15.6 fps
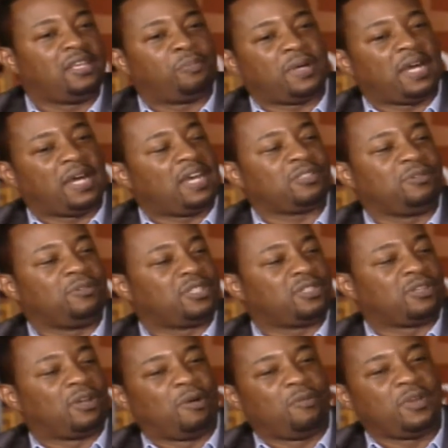the apostle
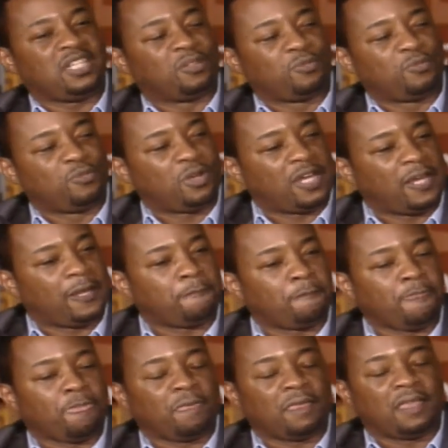is always the
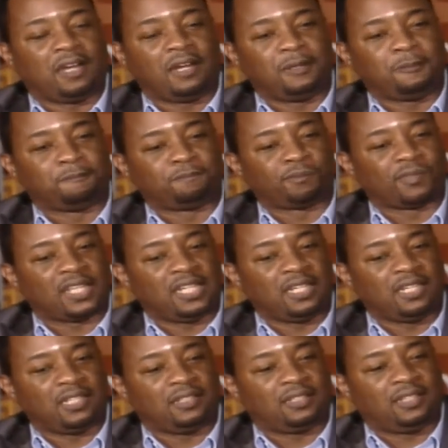one. Um,
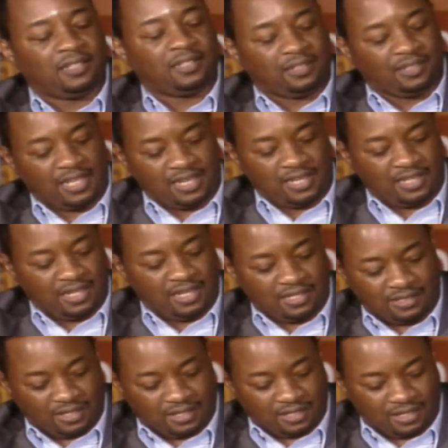they, they
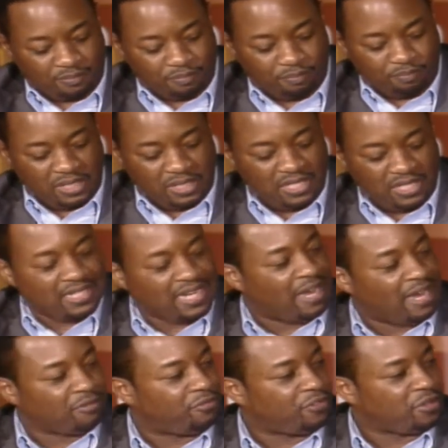get uh, beat
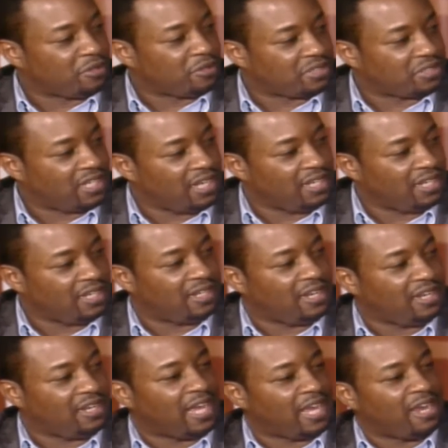down first. They,
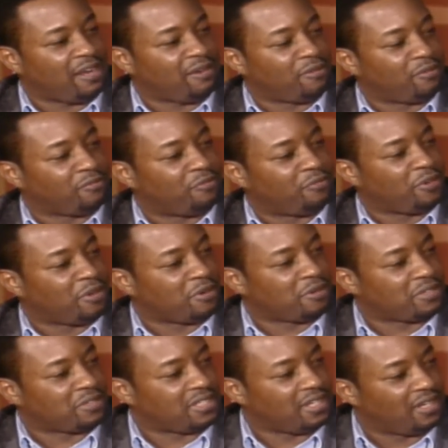they lied on
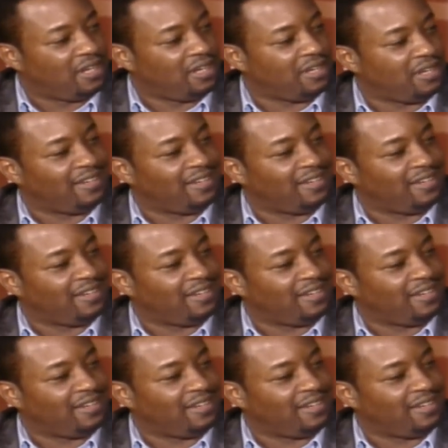first. They're,